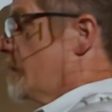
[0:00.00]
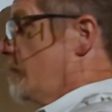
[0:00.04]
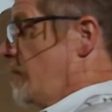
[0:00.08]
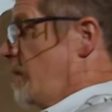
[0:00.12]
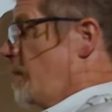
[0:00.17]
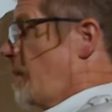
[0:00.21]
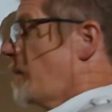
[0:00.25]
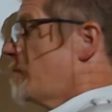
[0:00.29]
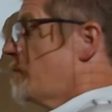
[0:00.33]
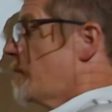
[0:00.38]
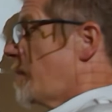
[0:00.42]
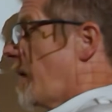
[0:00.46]

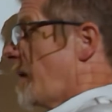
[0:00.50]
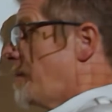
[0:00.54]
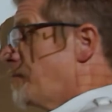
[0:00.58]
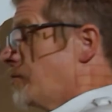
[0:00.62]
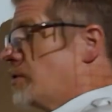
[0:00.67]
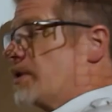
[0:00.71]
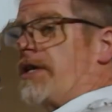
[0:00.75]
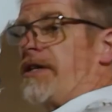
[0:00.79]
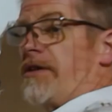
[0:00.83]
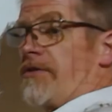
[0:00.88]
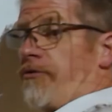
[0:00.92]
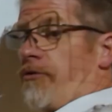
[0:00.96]
remember by
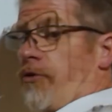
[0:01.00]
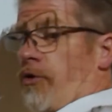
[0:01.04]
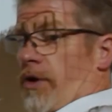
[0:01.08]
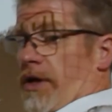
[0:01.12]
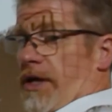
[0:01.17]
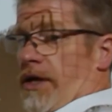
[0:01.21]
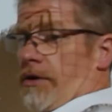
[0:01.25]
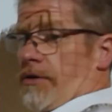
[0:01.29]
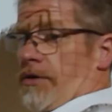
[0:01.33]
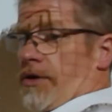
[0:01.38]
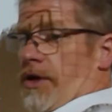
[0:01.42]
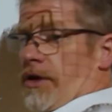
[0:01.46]
putting a 4
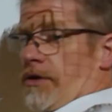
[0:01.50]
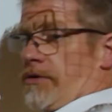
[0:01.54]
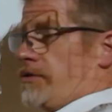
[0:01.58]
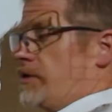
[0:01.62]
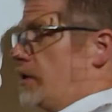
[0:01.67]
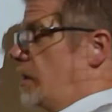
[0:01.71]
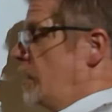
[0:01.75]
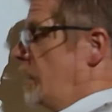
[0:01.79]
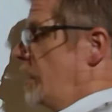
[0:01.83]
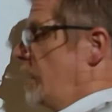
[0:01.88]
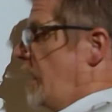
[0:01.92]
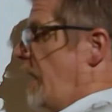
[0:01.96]
here though,
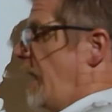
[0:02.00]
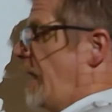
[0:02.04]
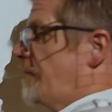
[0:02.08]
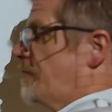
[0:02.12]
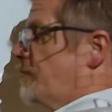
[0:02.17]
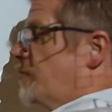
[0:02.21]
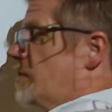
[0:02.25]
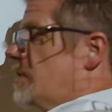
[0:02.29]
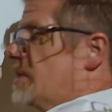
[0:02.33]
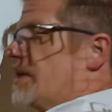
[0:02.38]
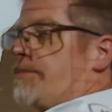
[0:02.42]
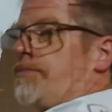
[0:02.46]
I've
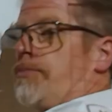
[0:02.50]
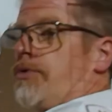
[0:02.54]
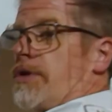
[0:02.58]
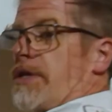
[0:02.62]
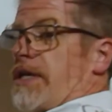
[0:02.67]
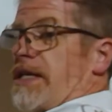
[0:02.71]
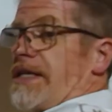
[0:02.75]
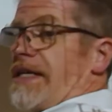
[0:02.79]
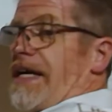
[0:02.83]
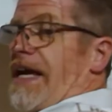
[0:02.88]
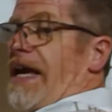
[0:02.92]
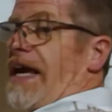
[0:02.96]
really put
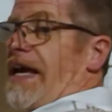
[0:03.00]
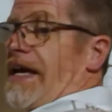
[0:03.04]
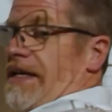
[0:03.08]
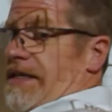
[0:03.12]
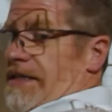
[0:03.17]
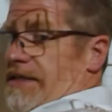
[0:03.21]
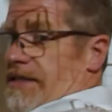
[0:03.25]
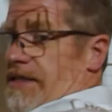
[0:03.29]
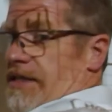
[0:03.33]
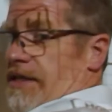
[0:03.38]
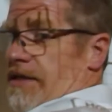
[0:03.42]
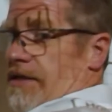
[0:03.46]
in
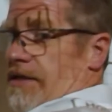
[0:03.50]
8.